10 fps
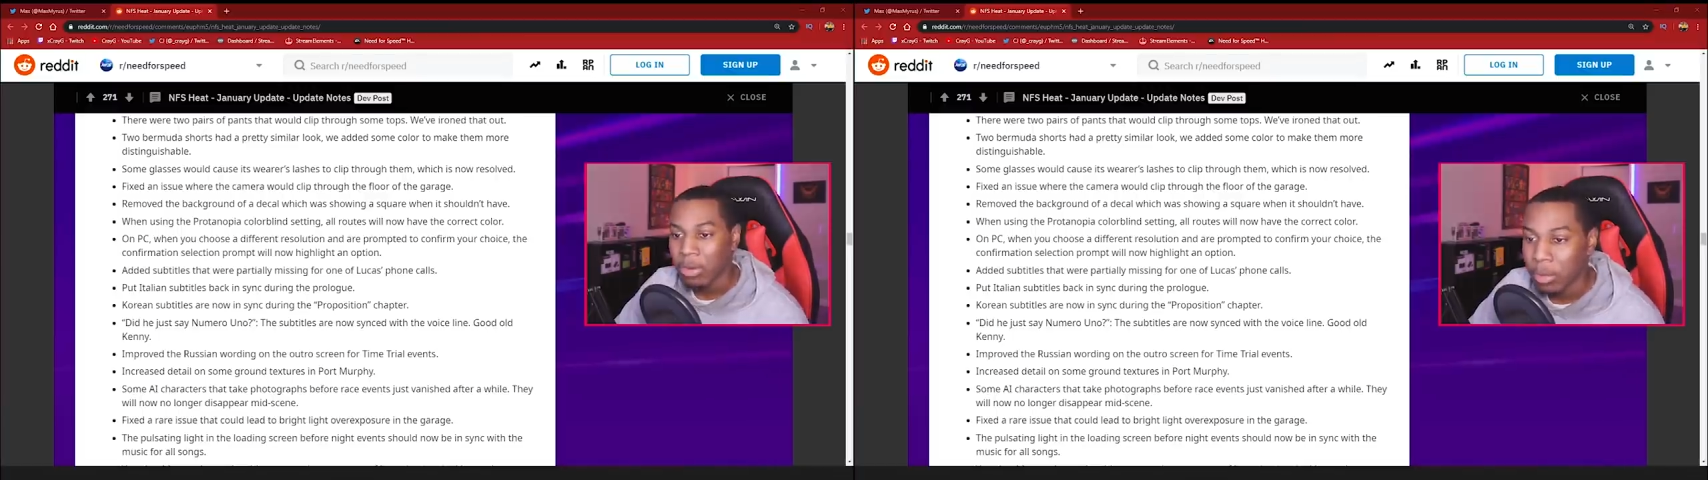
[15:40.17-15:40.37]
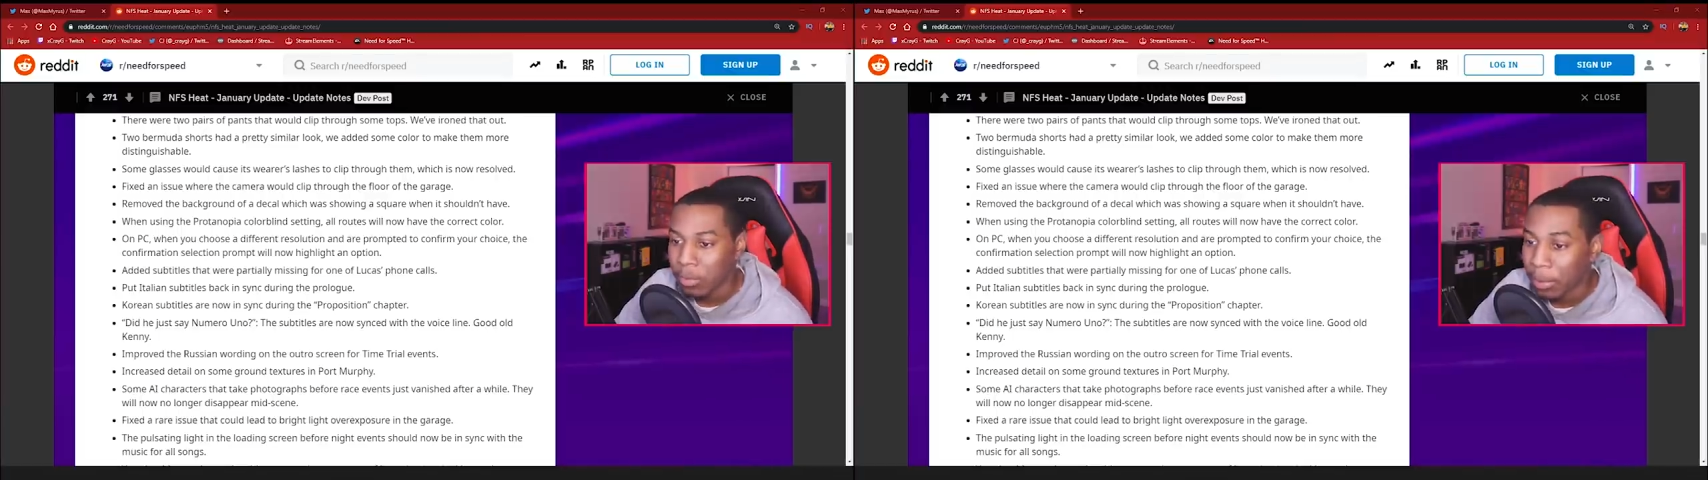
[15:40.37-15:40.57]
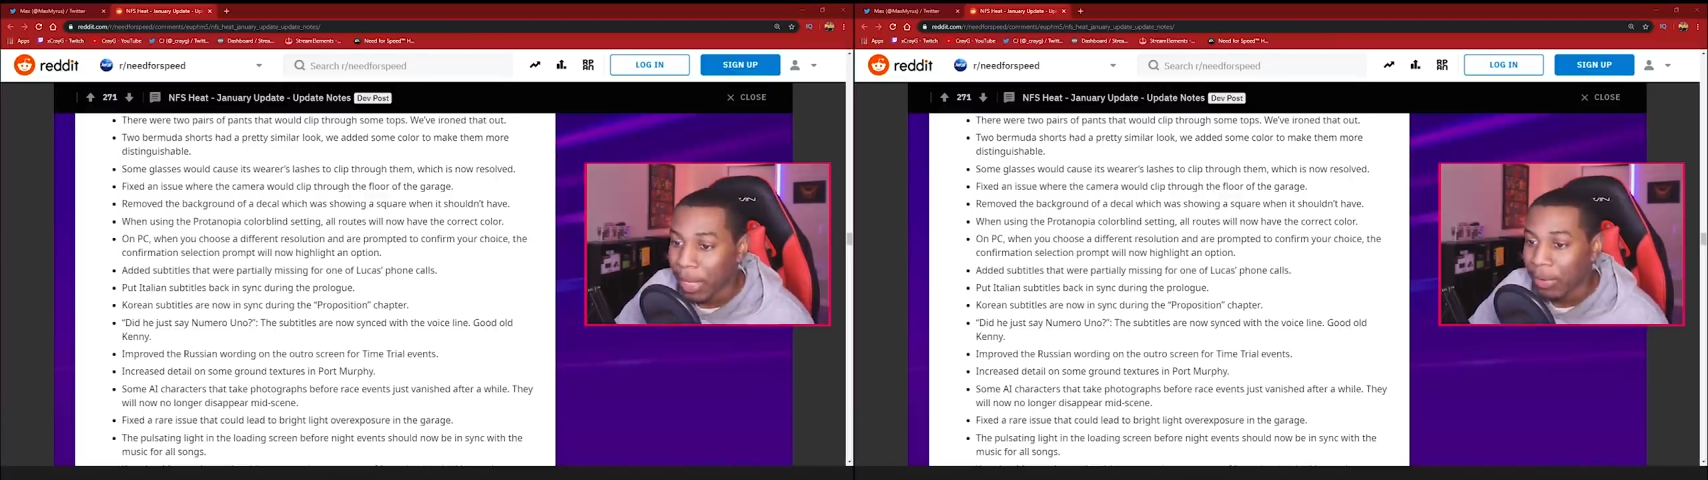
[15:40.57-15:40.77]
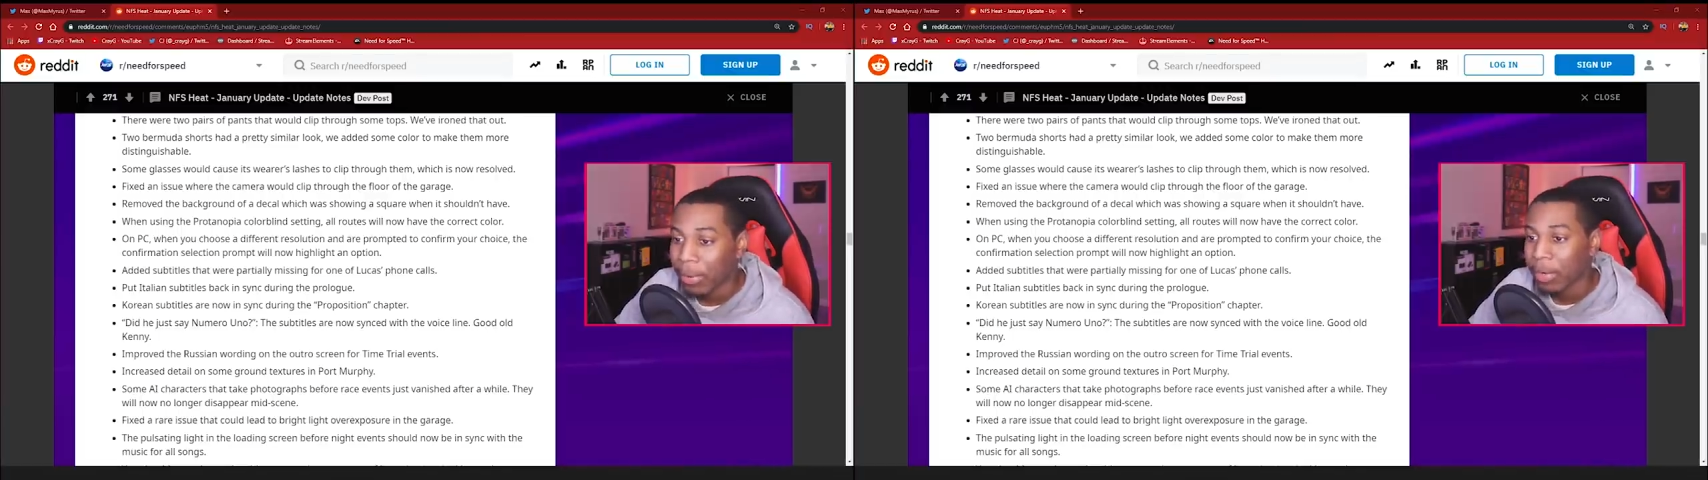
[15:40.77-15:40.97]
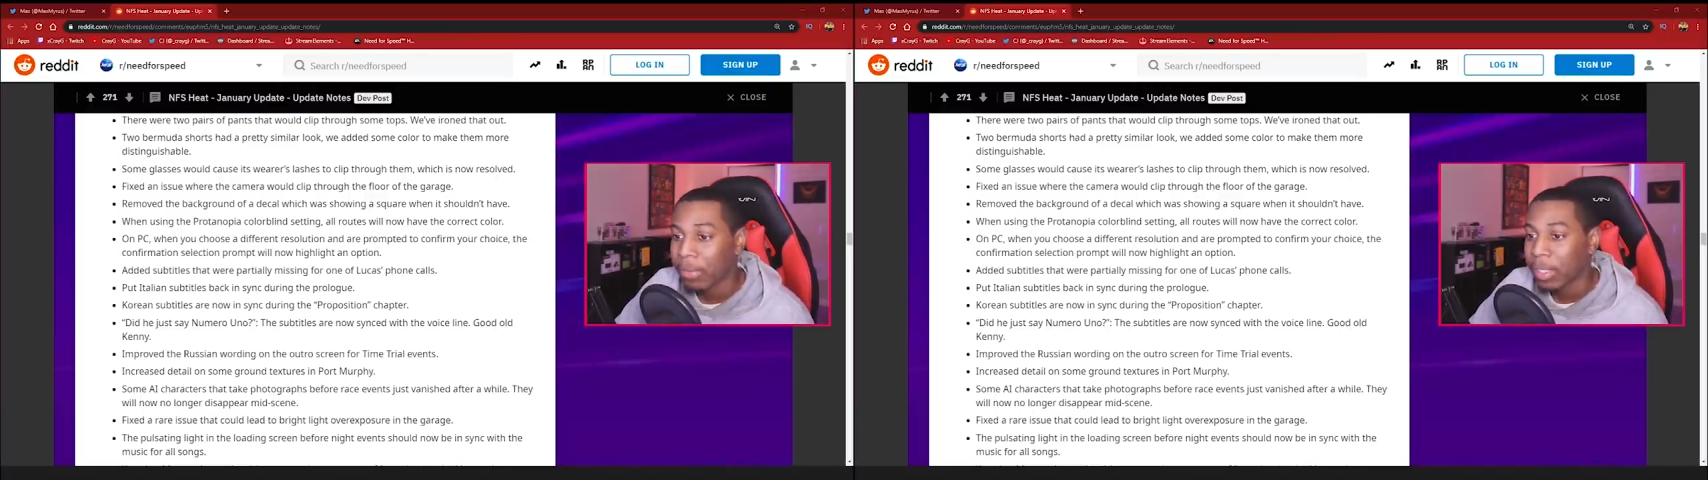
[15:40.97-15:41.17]
Removed the
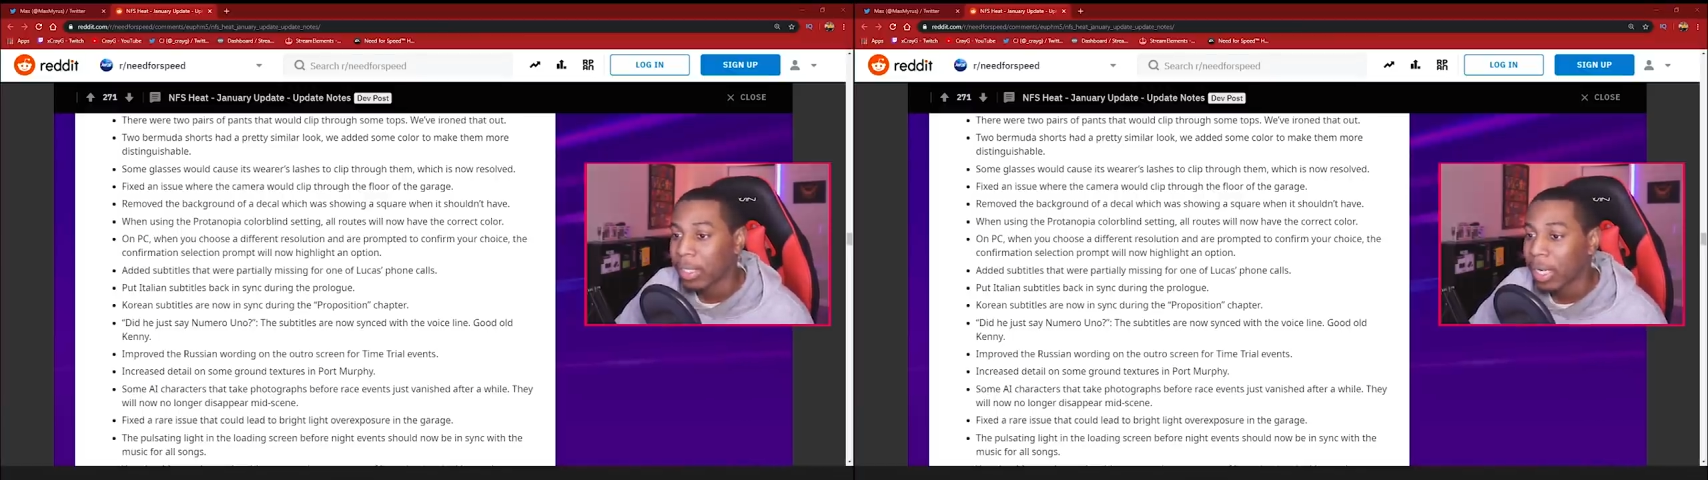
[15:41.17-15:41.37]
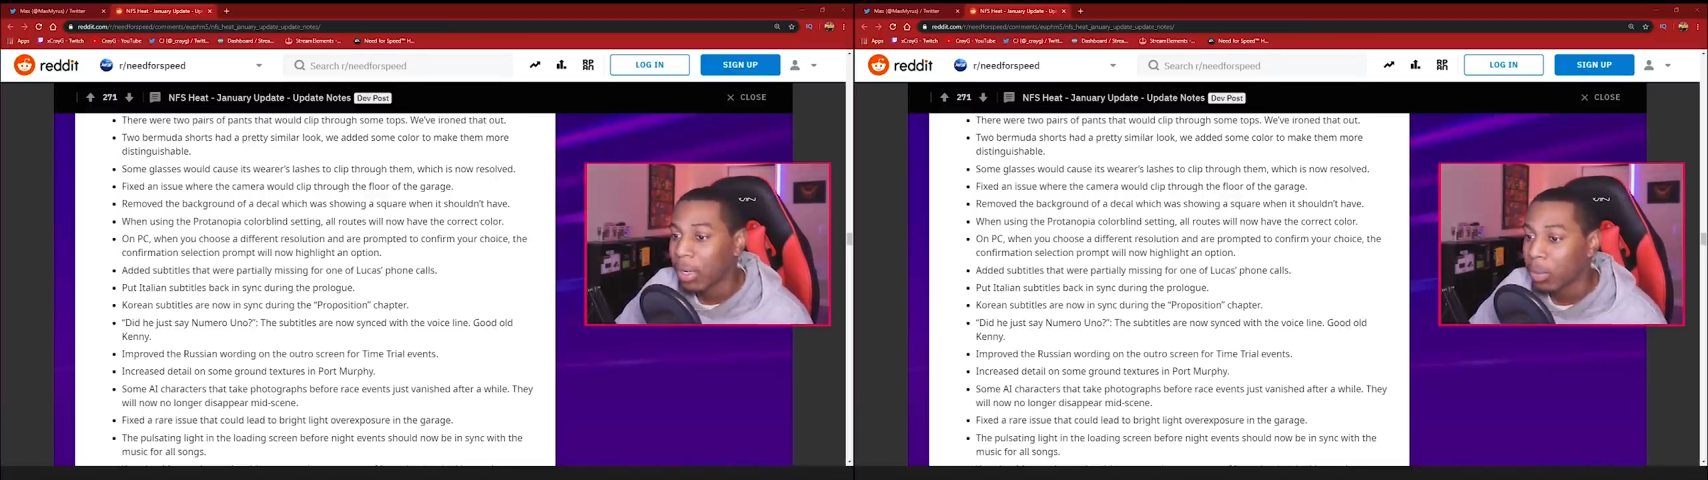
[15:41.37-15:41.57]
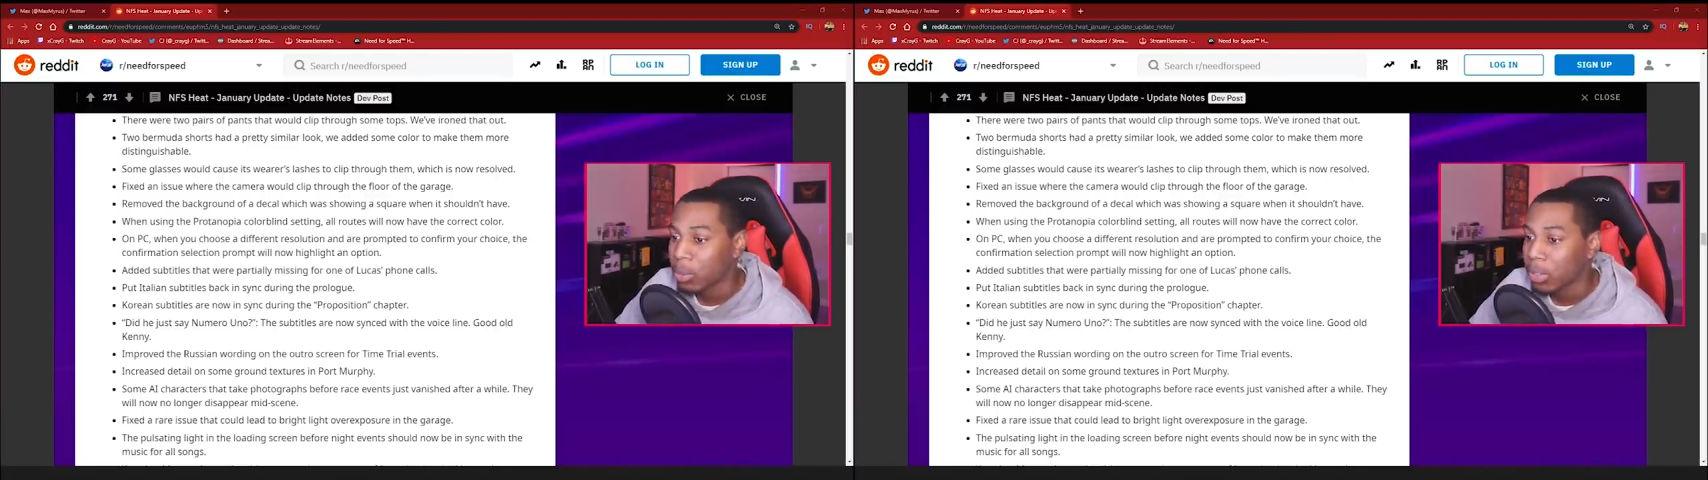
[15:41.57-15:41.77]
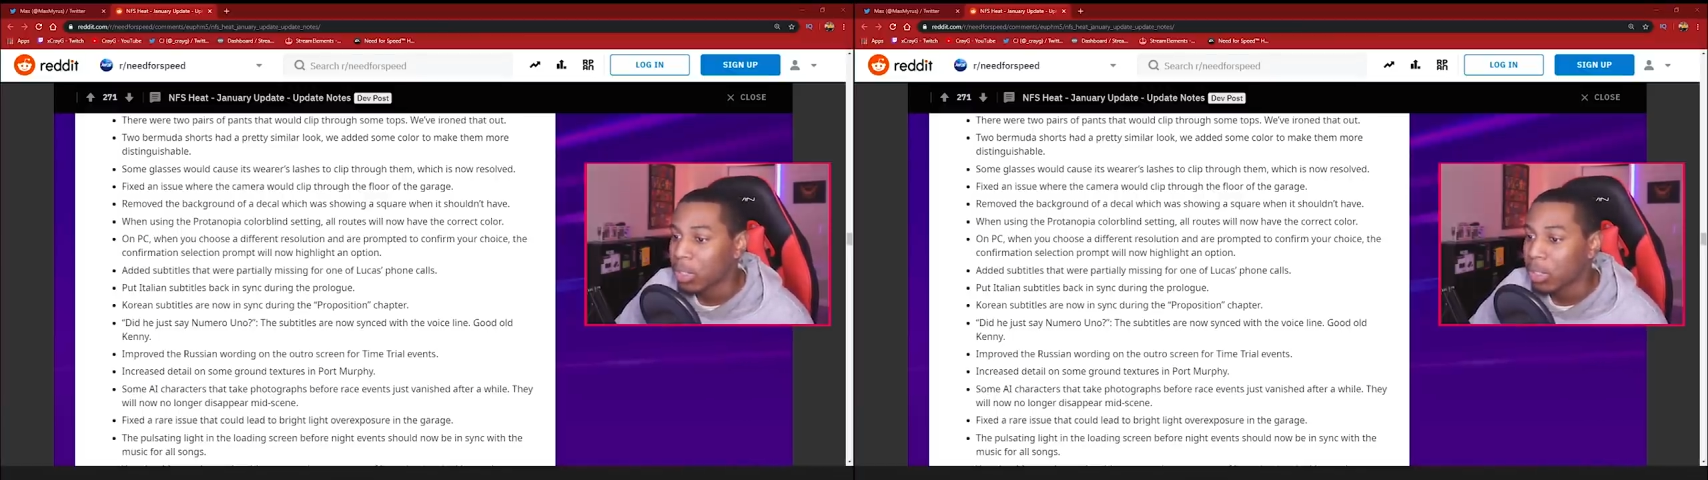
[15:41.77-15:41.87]
background of a decal which was